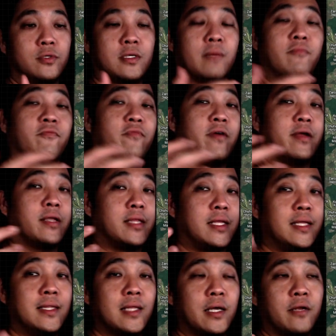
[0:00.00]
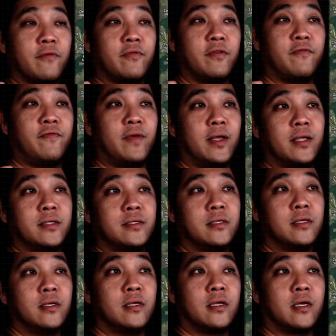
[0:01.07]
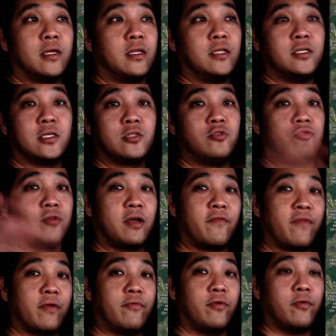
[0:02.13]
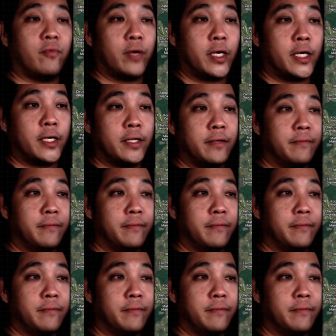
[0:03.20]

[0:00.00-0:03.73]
some very thin line of defense and they just drive everywhere,